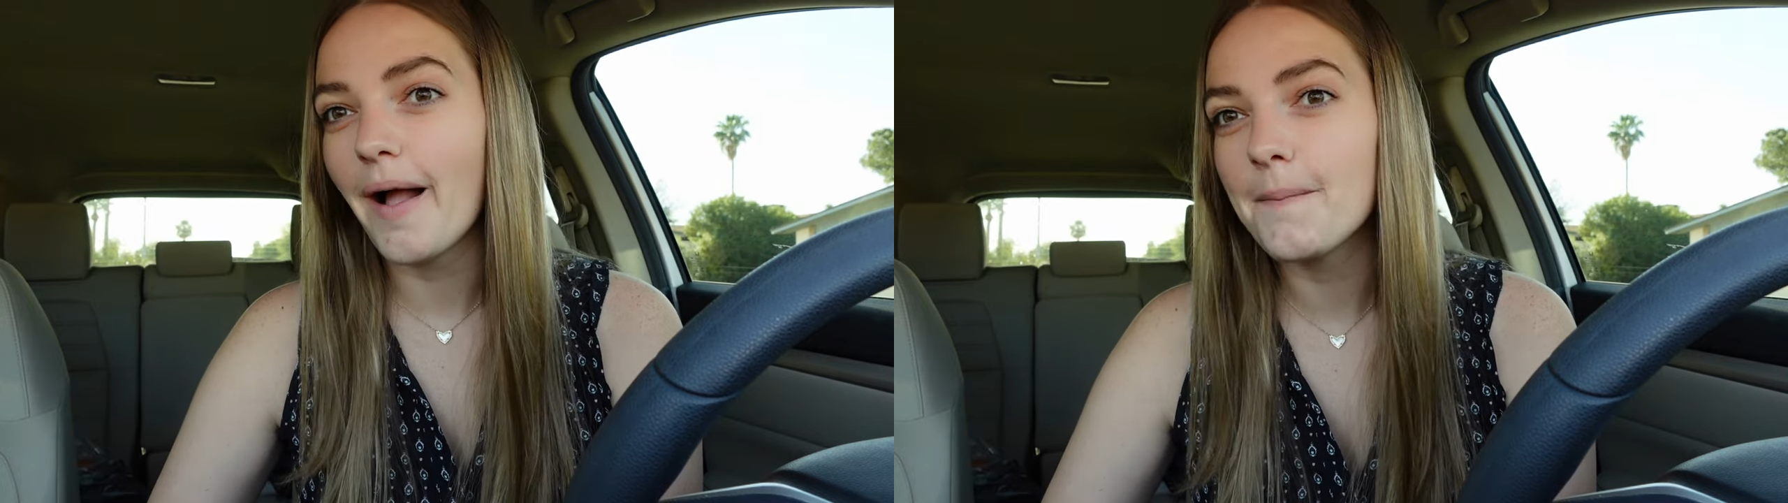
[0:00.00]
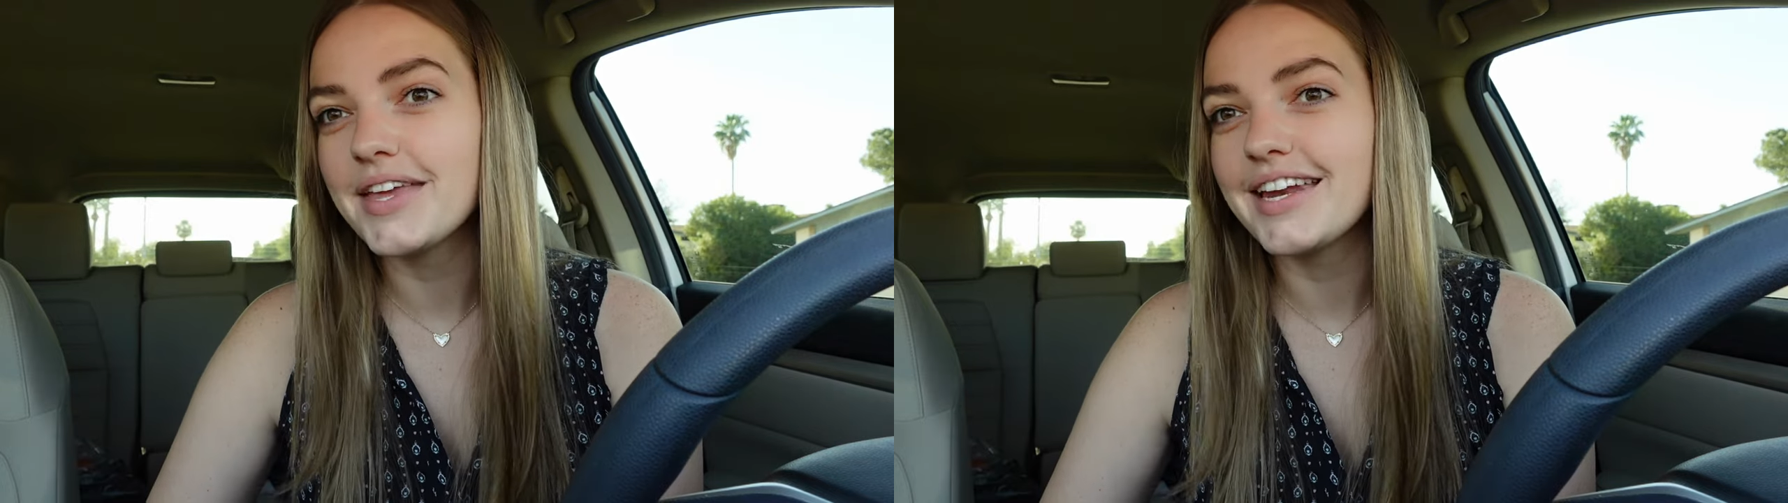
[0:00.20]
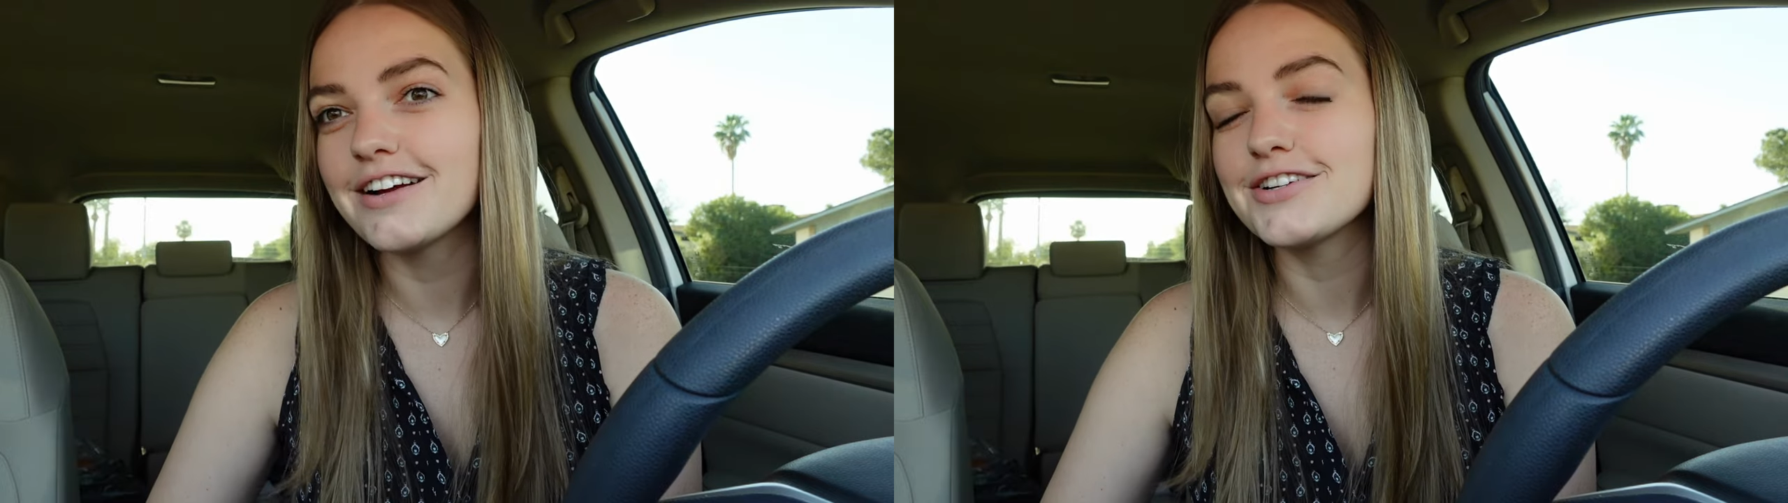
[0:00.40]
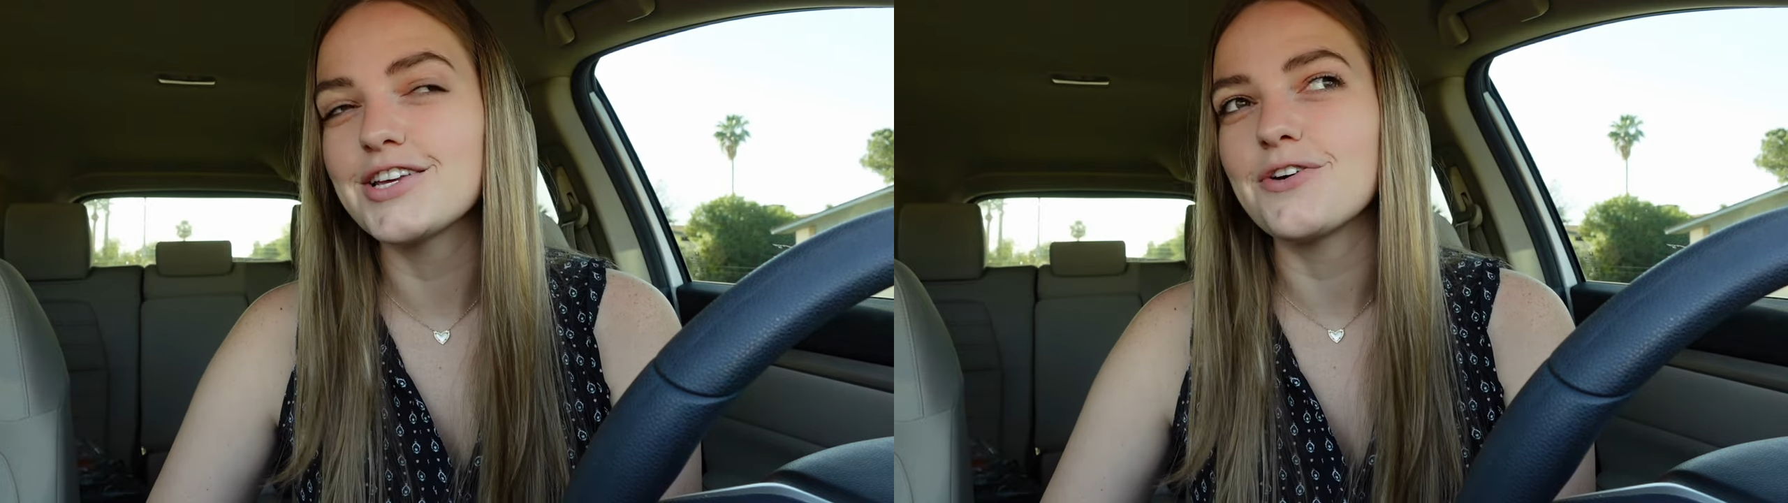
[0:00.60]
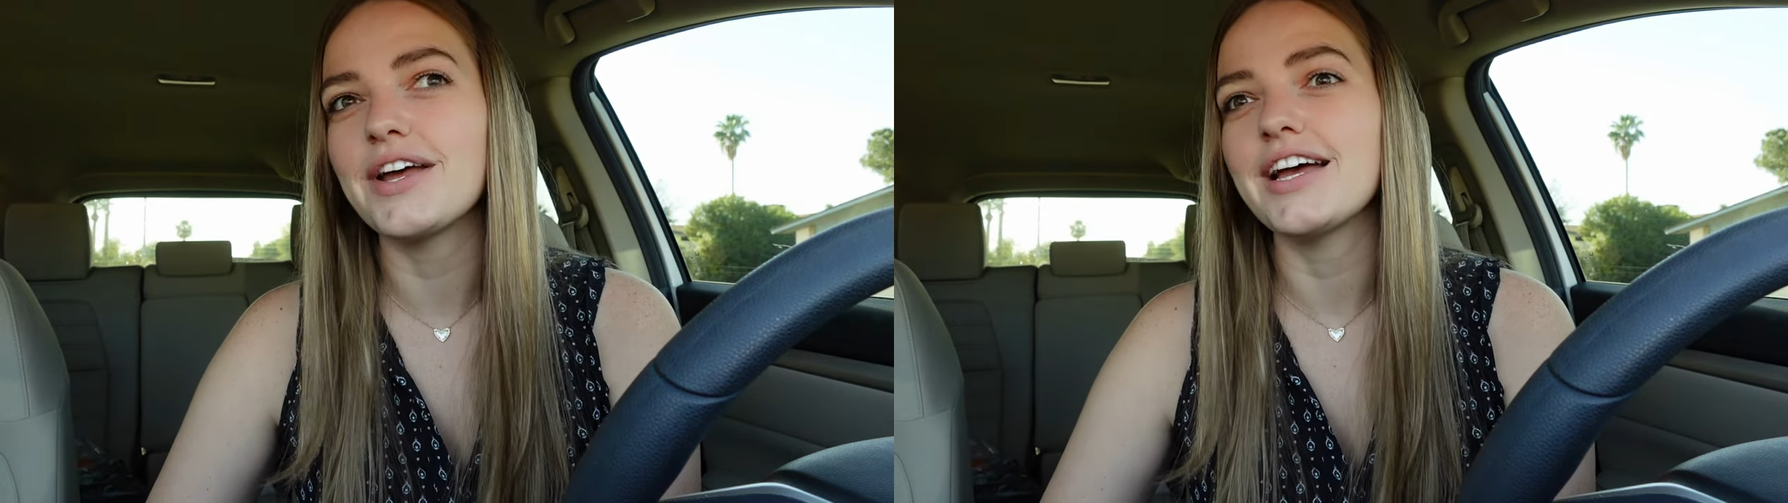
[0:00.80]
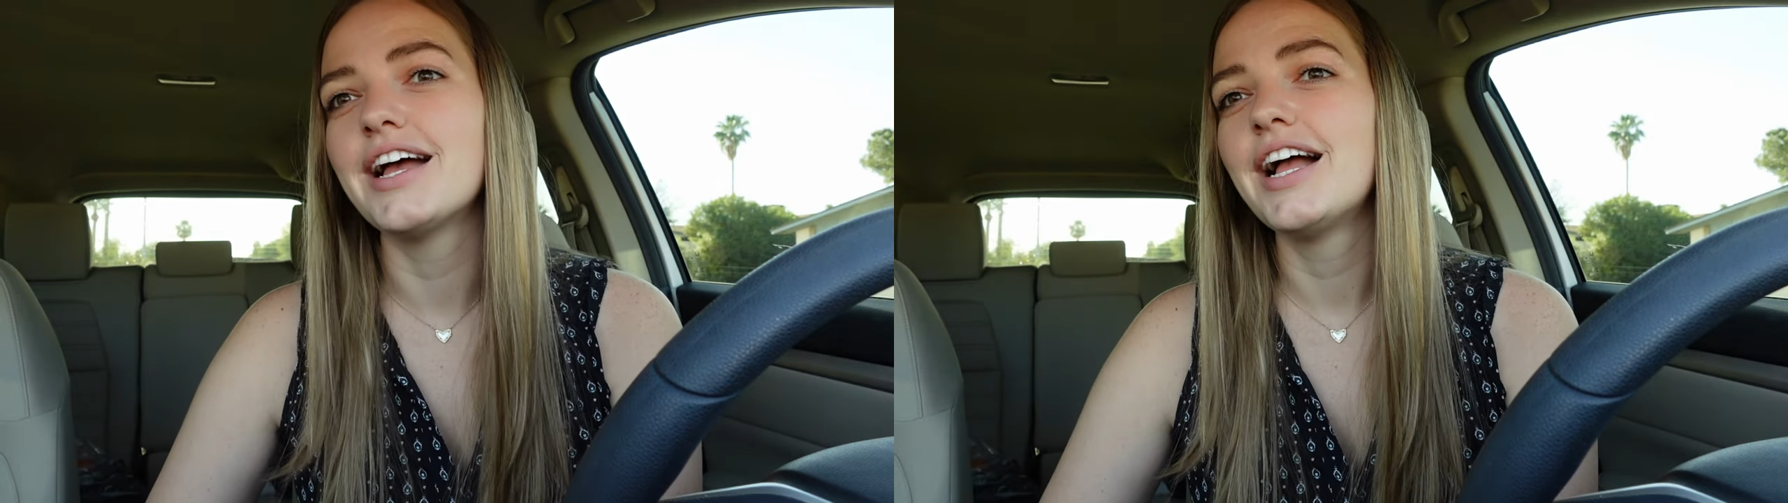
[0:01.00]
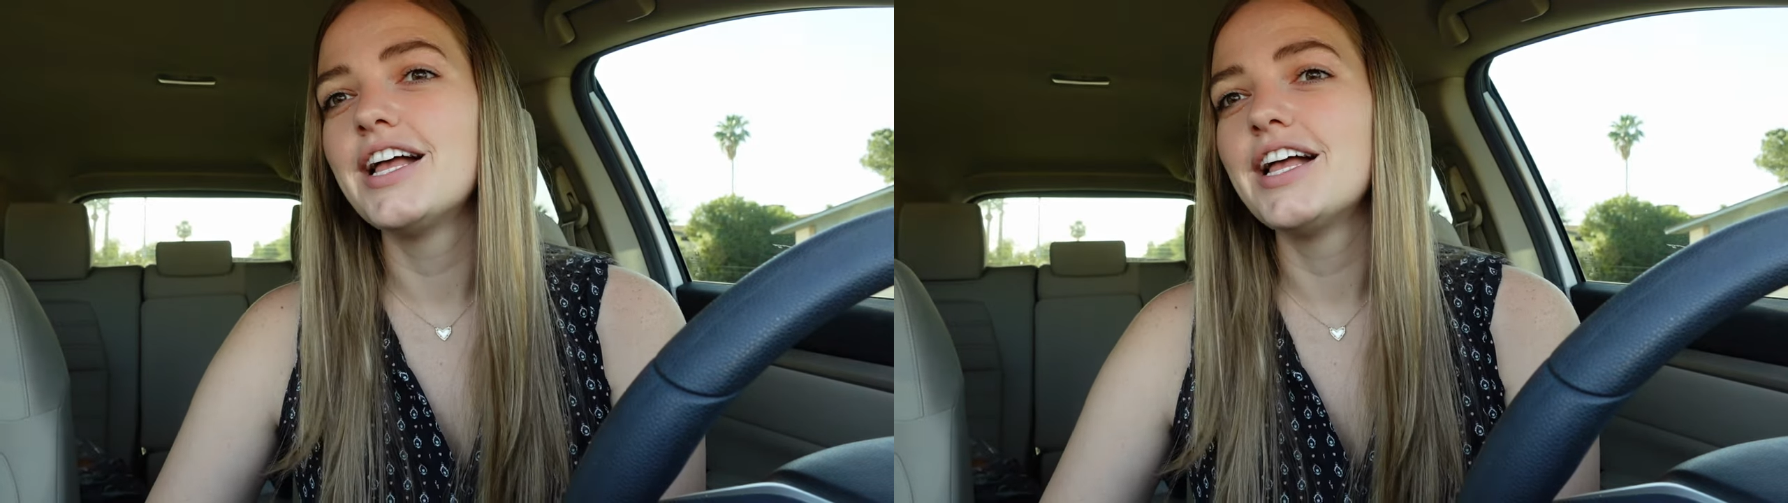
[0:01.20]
up in Arizona.